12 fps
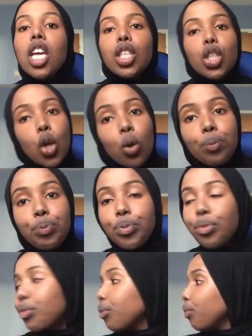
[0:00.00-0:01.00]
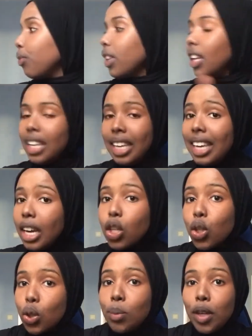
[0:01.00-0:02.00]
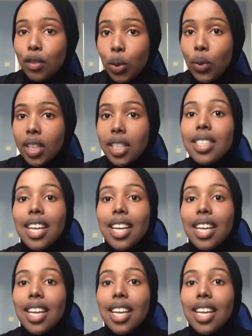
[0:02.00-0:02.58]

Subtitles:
So he accused me of doing this.